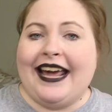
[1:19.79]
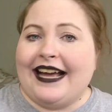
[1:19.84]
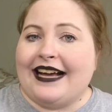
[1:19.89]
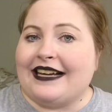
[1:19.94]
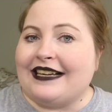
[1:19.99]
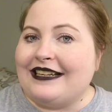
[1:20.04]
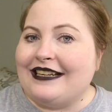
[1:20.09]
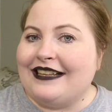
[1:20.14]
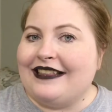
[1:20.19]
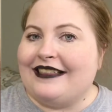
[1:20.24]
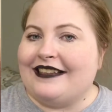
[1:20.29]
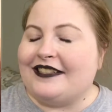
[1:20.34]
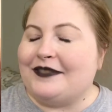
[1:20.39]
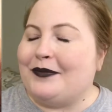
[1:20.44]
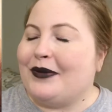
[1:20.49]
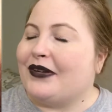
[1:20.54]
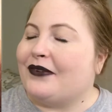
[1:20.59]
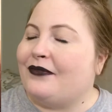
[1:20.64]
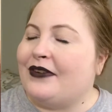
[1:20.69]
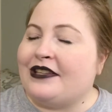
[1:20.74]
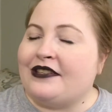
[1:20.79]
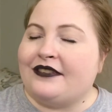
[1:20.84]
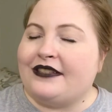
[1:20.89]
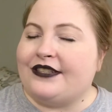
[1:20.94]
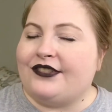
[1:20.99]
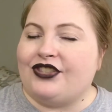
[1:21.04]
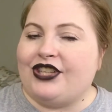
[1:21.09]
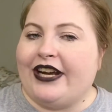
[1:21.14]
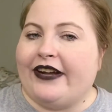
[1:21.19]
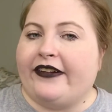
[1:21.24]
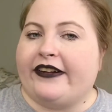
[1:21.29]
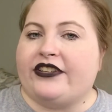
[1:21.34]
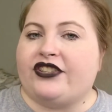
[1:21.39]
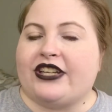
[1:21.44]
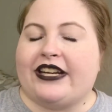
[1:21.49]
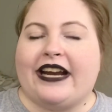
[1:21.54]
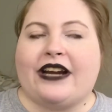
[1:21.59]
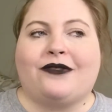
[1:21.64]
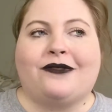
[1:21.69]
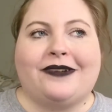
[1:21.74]
And this book fits this
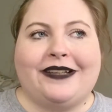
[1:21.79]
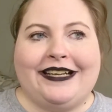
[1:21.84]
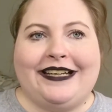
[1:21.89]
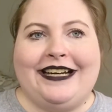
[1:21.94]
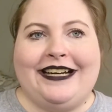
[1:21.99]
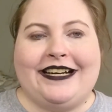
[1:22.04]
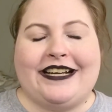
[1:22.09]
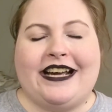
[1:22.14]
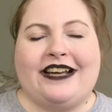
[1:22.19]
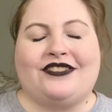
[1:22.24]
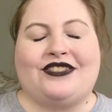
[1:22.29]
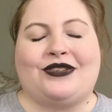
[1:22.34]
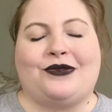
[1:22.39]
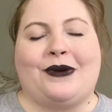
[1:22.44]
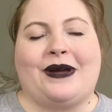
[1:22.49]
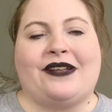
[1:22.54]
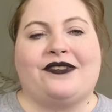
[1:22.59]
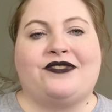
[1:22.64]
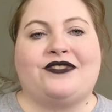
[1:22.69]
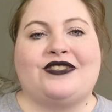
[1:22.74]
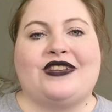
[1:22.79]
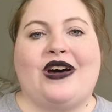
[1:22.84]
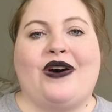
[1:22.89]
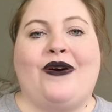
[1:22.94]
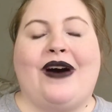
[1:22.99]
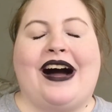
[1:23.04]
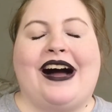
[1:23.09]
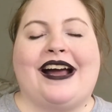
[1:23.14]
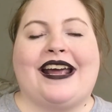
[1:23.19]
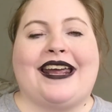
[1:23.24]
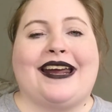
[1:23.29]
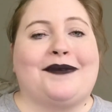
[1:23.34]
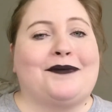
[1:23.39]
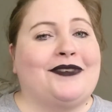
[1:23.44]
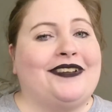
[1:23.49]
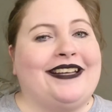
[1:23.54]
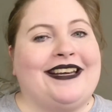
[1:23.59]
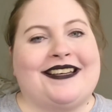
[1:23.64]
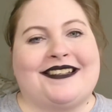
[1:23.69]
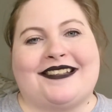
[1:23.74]
challenge, and I really need to get to it, so I
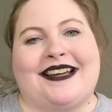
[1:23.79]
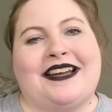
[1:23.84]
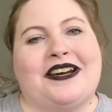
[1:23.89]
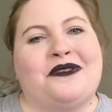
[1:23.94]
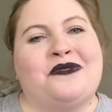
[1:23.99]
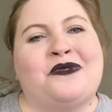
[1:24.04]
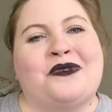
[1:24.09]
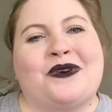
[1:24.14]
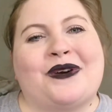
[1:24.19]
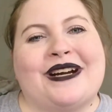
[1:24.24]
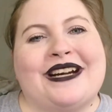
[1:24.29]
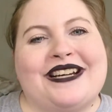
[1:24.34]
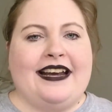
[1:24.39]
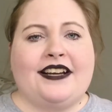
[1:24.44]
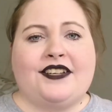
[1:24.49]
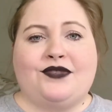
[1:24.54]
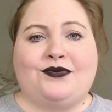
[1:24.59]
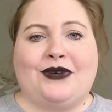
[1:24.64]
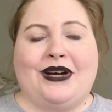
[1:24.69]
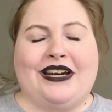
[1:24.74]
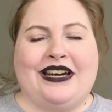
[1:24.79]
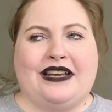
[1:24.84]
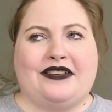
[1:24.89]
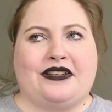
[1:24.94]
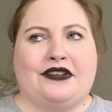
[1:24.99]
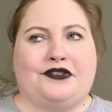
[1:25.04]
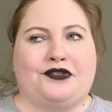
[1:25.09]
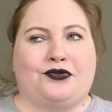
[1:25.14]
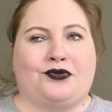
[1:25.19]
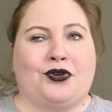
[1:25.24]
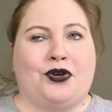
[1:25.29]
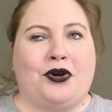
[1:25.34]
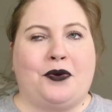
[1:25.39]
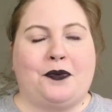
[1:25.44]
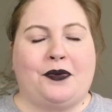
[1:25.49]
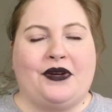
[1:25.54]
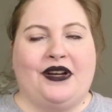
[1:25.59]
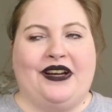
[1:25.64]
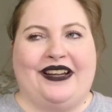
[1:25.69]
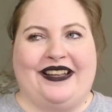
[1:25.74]
am really excited for it. Next one is a
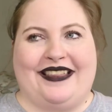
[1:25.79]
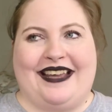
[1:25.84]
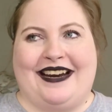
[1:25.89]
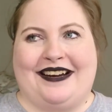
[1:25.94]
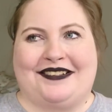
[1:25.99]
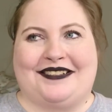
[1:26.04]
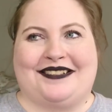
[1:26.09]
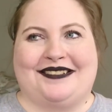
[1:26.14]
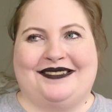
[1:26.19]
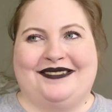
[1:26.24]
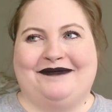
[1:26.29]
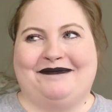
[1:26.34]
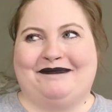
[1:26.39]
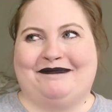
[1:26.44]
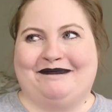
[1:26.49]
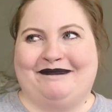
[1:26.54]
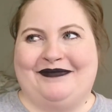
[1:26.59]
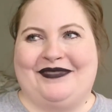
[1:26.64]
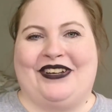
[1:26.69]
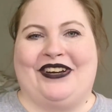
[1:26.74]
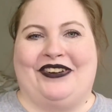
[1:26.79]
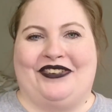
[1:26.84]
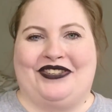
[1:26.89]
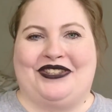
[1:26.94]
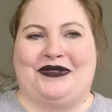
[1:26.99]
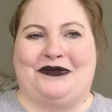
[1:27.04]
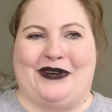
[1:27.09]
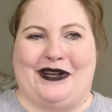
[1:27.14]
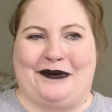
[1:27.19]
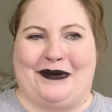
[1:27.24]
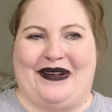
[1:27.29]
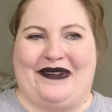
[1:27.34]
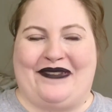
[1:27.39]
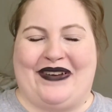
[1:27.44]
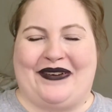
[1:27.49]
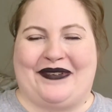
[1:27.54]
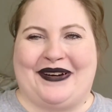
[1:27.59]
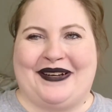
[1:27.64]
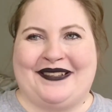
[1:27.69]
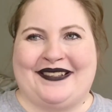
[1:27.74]
trope that is also one of my
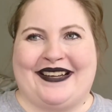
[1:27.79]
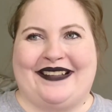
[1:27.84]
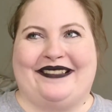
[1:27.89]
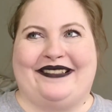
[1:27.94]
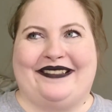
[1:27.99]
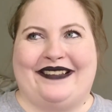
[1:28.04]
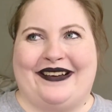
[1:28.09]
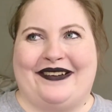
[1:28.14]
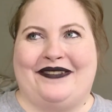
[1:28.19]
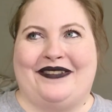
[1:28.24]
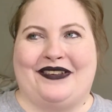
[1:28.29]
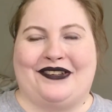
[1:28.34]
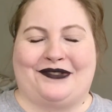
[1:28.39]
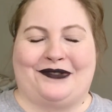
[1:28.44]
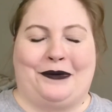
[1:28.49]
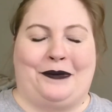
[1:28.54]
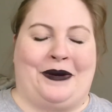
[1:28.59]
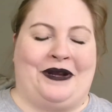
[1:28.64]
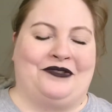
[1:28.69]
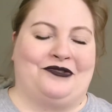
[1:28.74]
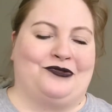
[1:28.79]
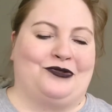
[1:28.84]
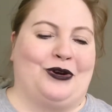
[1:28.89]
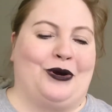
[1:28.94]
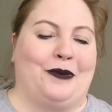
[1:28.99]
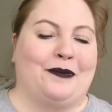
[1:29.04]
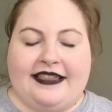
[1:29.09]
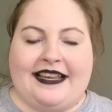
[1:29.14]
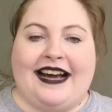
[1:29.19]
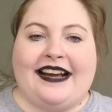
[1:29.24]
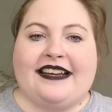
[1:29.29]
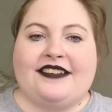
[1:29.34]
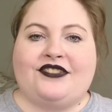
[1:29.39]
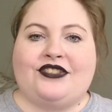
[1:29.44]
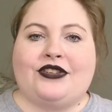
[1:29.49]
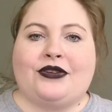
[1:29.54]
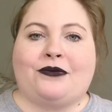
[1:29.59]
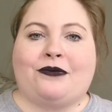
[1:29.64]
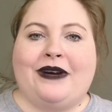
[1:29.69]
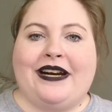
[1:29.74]
favorites. I love this romance trope. That
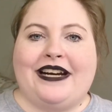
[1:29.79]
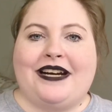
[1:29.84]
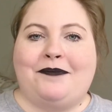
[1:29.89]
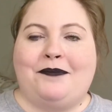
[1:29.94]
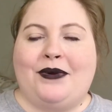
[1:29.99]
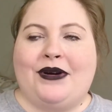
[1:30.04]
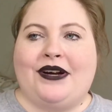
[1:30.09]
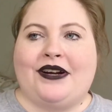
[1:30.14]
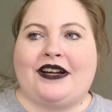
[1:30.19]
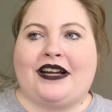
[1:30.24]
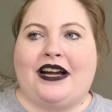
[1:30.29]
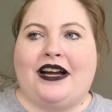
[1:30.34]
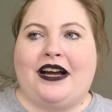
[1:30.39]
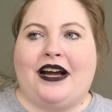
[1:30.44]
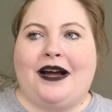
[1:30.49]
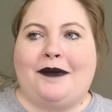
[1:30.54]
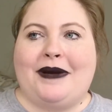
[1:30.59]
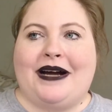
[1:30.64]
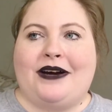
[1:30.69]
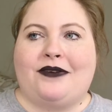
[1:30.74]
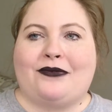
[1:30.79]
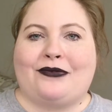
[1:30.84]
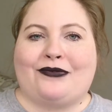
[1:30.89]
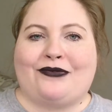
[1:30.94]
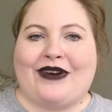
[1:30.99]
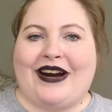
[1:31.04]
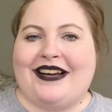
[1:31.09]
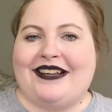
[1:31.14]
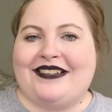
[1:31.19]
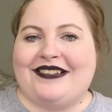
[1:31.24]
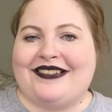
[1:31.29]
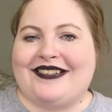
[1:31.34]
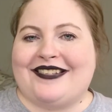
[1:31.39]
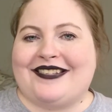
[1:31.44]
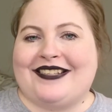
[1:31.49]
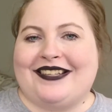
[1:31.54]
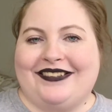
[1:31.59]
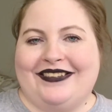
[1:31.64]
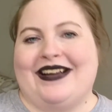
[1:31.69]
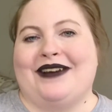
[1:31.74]
is to read a book about
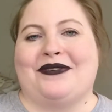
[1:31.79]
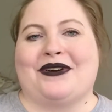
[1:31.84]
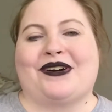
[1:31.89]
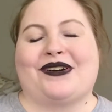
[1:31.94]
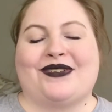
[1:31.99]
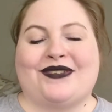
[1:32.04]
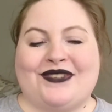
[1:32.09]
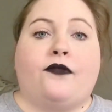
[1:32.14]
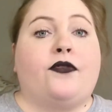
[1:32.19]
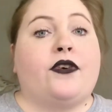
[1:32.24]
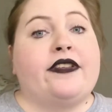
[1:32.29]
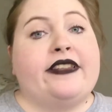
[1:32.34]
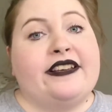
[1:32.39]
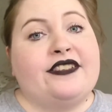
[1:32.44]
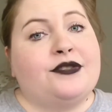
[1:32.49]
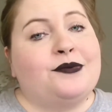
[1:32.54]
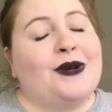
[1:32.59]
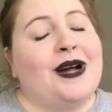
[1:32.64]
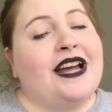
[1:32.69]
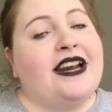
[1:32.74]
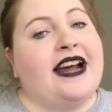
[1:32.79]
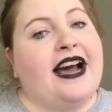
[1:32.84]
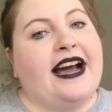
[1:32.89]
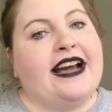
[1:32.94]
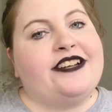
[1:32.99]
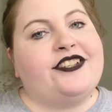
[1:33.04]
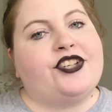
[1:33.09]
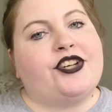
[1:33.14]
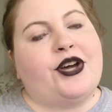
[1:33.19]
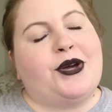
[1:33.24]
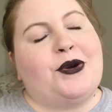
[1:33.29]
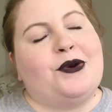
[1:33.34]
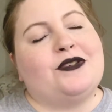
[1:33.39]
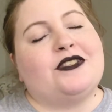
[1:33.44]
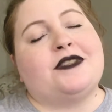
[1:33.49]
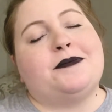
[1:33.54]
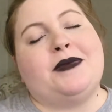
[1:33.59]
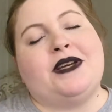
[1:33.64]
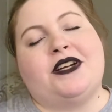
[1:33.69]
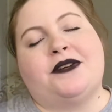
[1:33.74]
friends to lovers. For this one, I
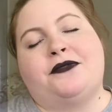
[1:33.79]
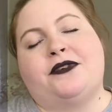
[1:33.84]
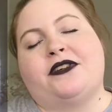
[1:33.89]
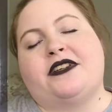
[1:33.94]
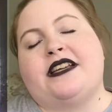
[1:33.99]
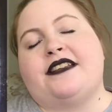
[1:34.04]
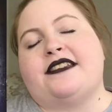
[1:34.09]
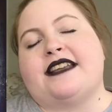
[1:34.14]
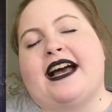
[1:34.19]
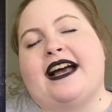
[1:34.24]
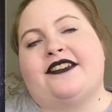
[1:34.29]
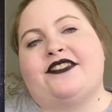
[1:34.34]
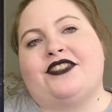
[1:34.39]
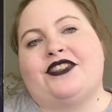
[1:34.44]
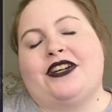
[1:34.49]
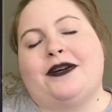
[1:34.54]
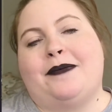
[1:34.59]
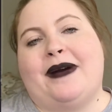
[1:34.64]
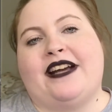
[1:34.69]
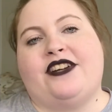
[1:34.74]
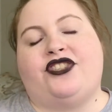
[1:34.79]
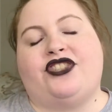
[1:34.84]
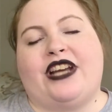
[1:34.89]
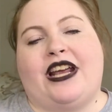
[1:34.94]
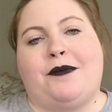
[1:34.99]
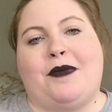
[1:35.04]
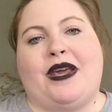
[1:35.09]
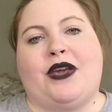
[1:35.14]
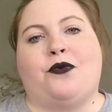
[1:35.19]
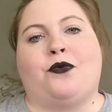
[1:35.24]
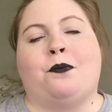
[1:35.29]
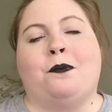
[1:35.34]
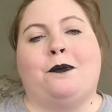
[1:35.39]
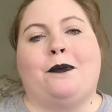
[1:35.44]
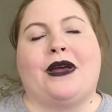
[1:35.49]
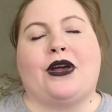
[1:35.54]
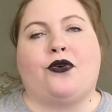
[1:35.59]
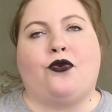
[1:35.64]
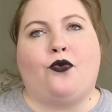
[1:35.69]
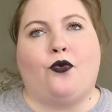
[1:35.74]
chose Beautiful Disaster by Jamie
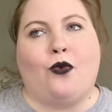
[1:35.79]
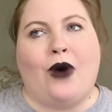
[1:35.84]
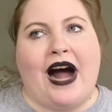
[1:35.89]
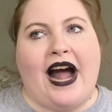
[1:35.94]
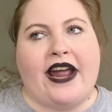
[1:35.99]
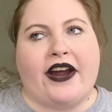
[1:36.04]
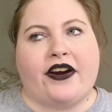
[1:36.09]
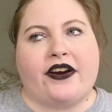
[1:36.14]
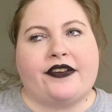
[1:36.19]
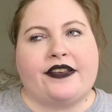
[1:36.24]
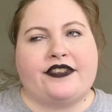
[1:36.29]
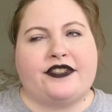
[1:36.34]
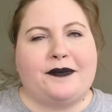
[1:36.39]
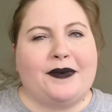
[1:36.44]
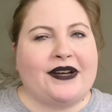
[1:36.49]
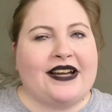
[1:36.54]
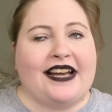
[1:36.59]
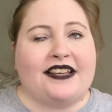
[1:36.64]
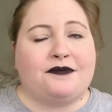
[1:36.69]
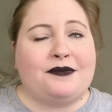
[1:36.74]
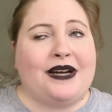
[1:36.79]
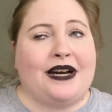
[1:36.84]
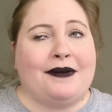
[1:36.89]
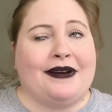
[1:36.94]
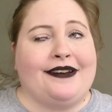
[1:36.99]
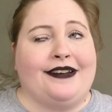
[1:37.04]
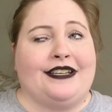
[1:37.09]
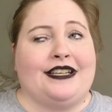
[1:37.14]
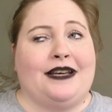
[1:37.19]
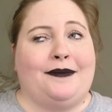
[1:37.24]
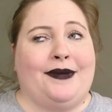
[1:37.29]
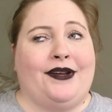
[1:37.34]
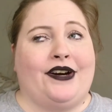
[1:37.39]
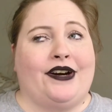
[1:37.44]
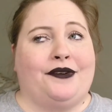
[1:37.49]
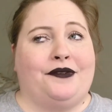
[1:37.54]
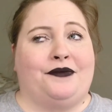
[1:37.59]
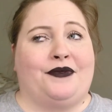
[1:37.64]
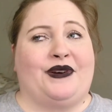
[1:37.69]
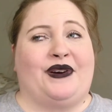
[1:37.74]
McGuire. This book has been on my
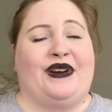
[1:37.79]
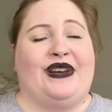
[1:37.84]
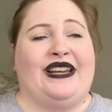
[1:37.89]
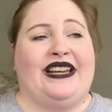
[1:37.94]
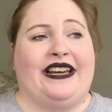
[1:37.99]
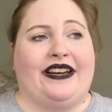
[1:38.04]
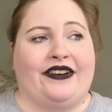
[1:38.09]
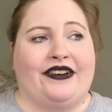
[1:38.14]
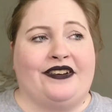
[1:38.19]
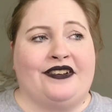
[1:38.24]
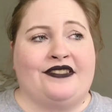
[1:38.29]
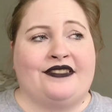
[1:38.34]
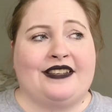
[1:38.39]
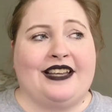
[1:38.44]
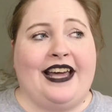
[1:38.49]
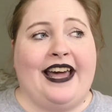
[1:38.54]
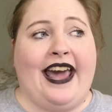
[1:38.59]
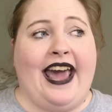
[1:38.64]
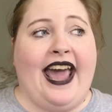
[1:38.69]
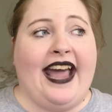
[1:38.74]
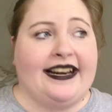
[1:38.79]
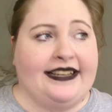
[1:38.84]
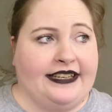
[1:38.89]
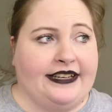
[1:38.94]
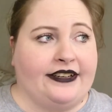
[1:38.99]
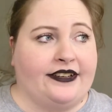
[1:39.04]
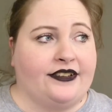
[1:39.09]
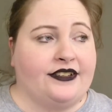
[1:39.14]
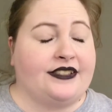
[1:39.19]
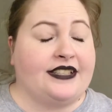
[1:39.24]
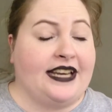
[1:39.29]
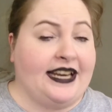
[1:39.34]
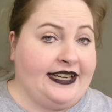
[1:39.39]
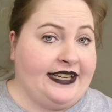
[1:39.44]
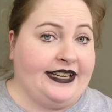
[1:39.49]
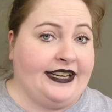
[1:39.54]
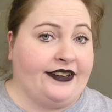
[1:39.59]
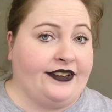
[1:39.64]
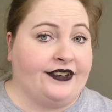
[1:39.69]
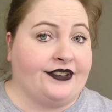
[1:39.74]
TBR for years. And
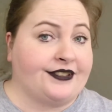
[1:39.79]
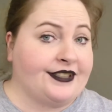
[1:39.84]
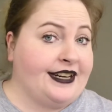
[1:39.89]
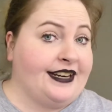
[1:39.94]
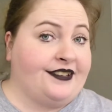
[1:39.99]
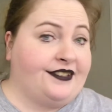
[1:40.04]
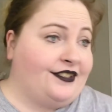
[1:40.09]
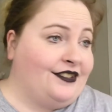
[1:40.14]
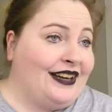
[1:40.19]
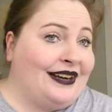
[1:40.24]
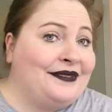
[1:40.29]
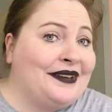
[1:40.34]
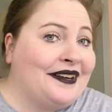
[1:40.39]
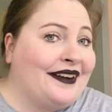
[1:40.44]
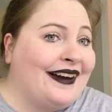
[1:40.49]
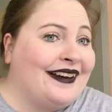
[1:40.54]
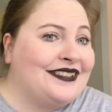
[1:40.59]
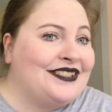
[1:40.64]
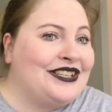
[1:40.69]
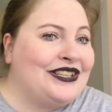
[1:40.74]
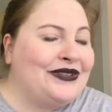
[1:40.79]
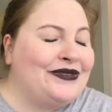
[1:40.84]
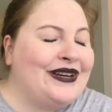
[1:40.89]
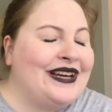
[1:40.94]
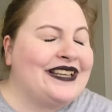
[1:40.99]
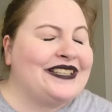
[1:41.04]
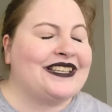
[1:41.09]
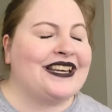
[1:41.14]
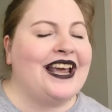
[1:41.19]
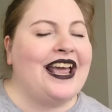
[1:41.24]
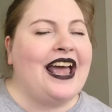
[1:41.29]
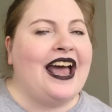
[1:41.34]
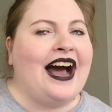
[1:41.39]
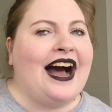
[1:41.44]
years, and I still haven't gotten to it.